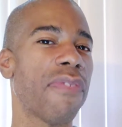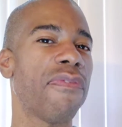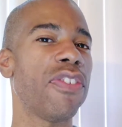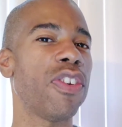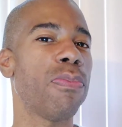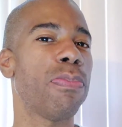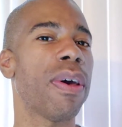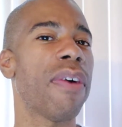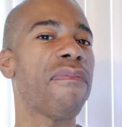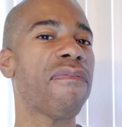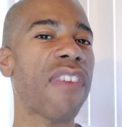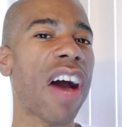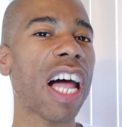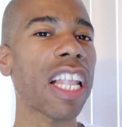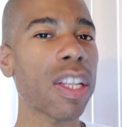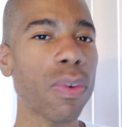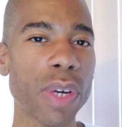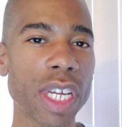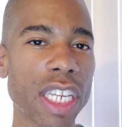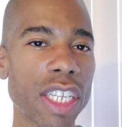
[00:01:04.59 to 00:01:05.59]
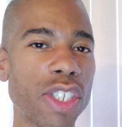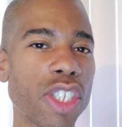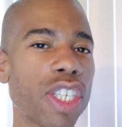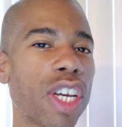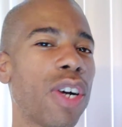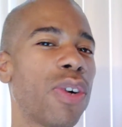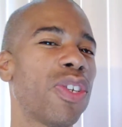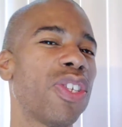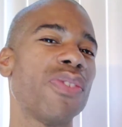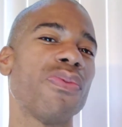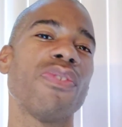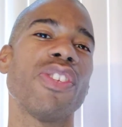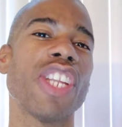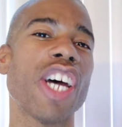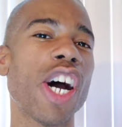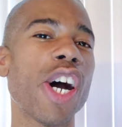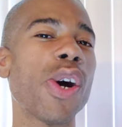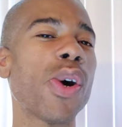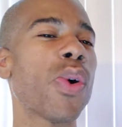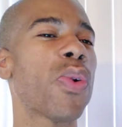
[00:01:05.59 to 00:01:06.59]
If you've been following the show, you
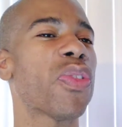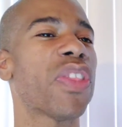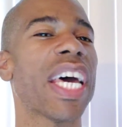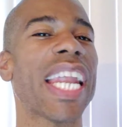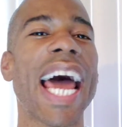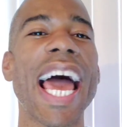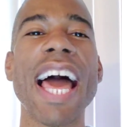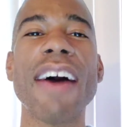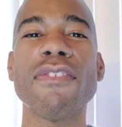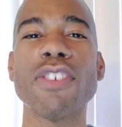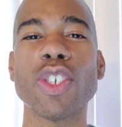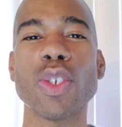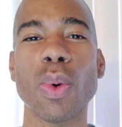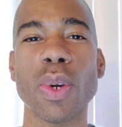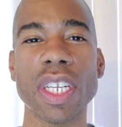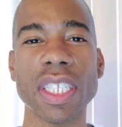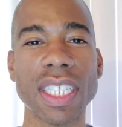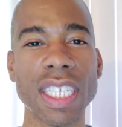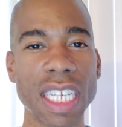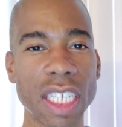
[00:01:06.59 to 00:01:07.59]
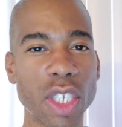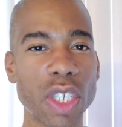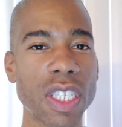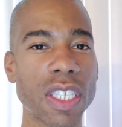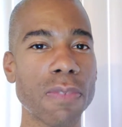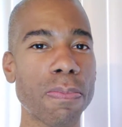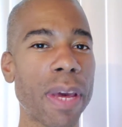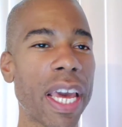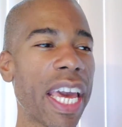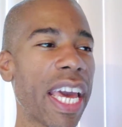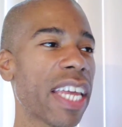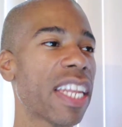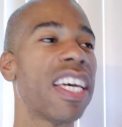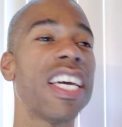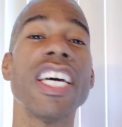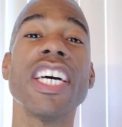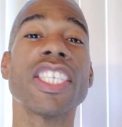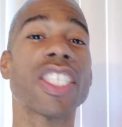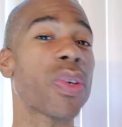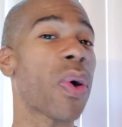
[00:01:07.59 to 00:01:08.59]
know that I have a short attention span.
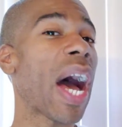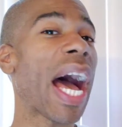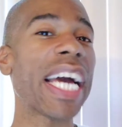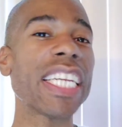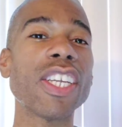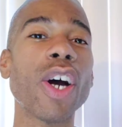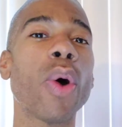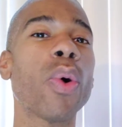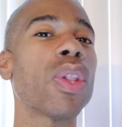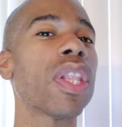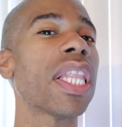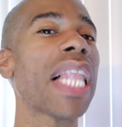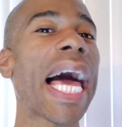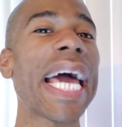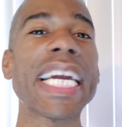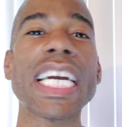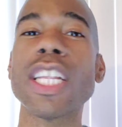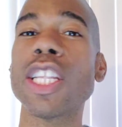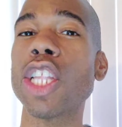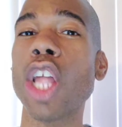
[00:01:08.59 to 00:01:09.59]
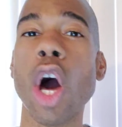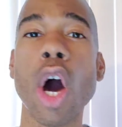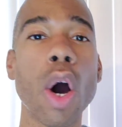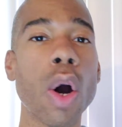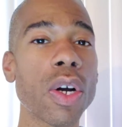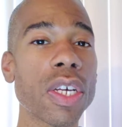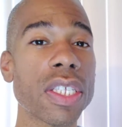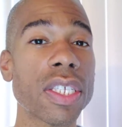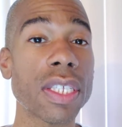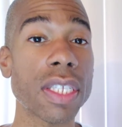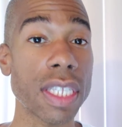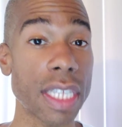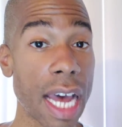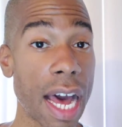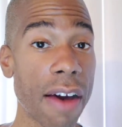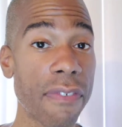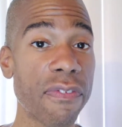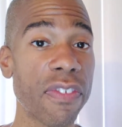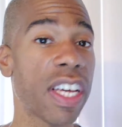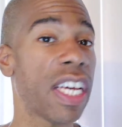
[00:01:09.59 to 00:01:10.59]
So I don't like long
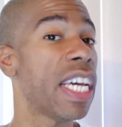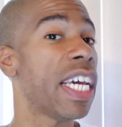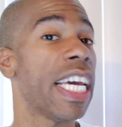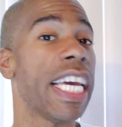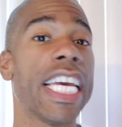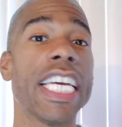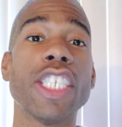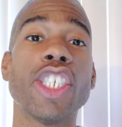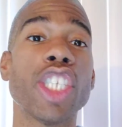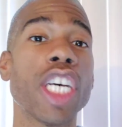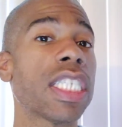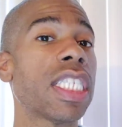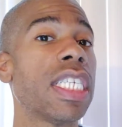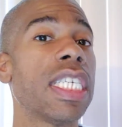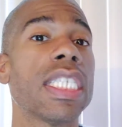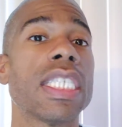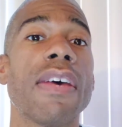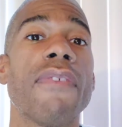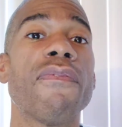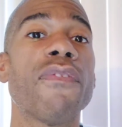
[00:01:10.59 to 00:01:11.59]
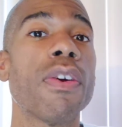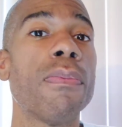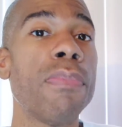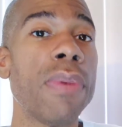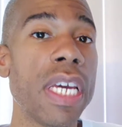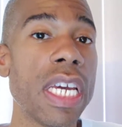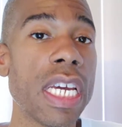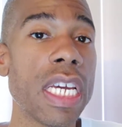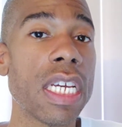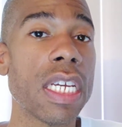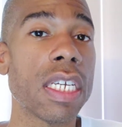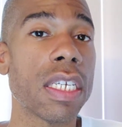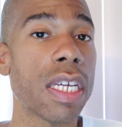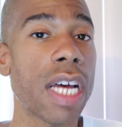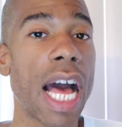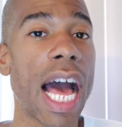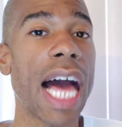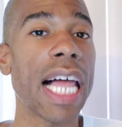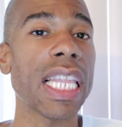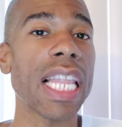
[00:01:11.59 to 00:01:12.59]
stuff. It just isn't for me.
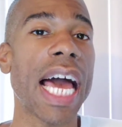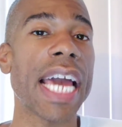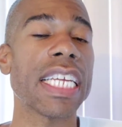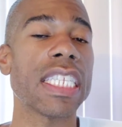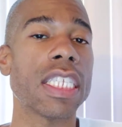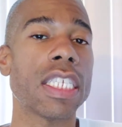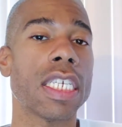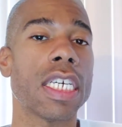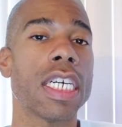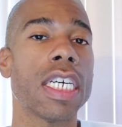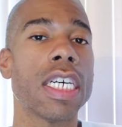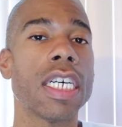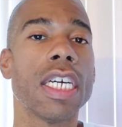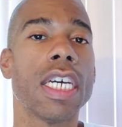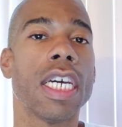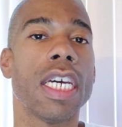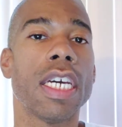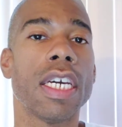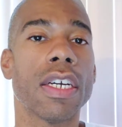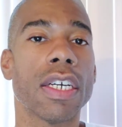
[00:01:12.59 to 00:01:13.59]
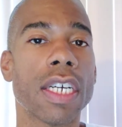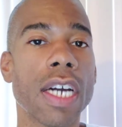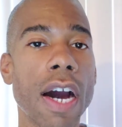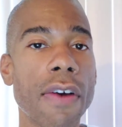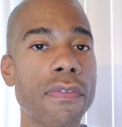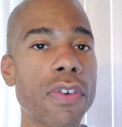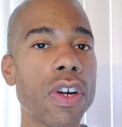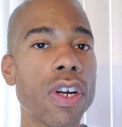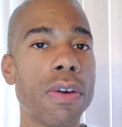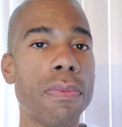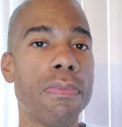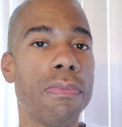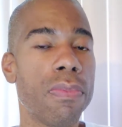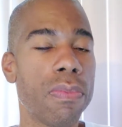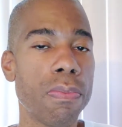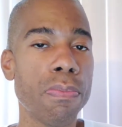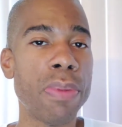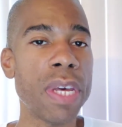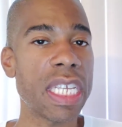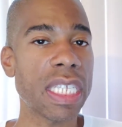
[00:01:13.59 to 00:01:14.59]
I like to cover
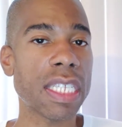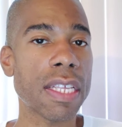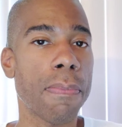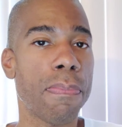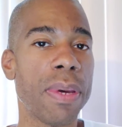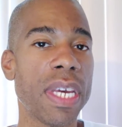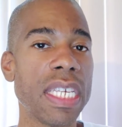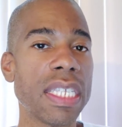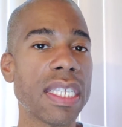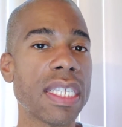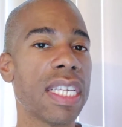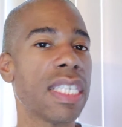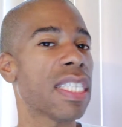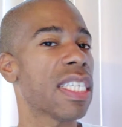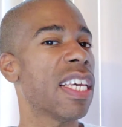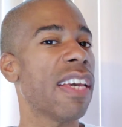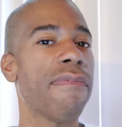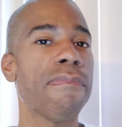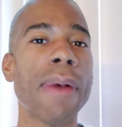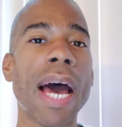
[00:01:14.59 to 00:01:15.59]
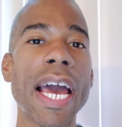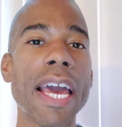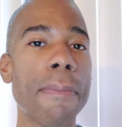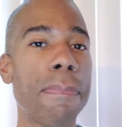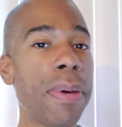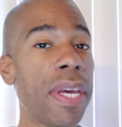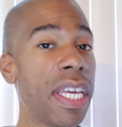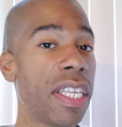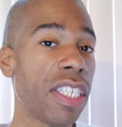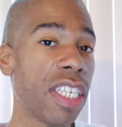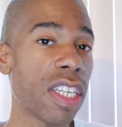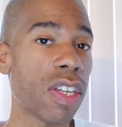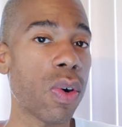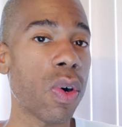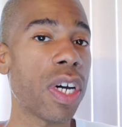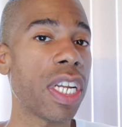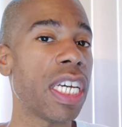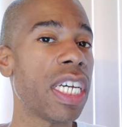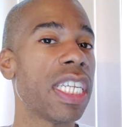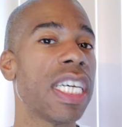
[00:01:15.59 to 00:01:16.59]
bits and pieces, give my opinion
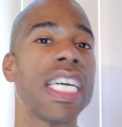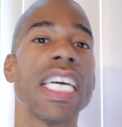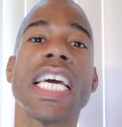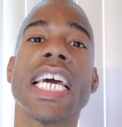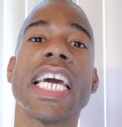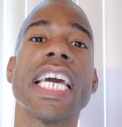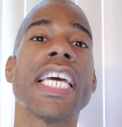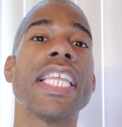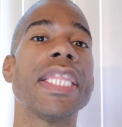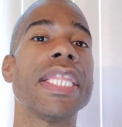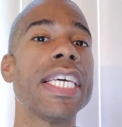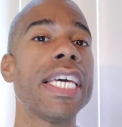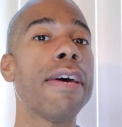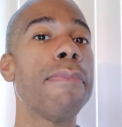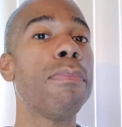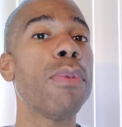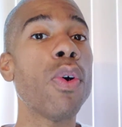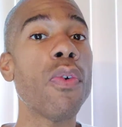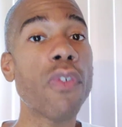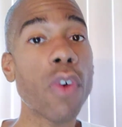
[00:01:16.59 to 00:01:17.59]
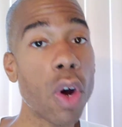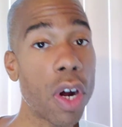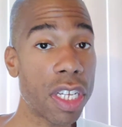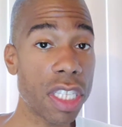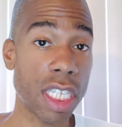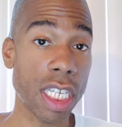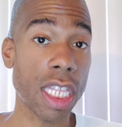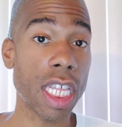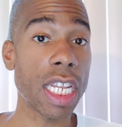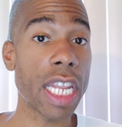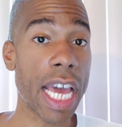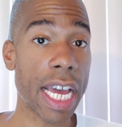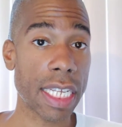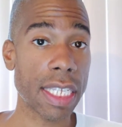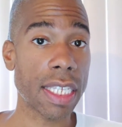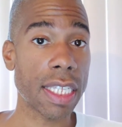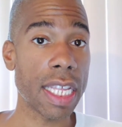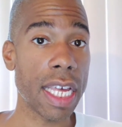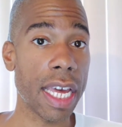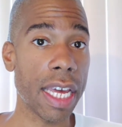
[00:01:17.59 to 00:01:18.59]
on it, and then move on to the
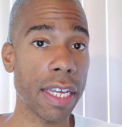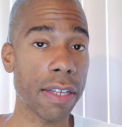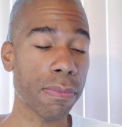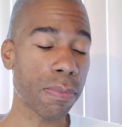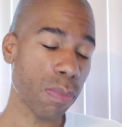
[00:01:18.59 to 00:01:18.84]
next thing.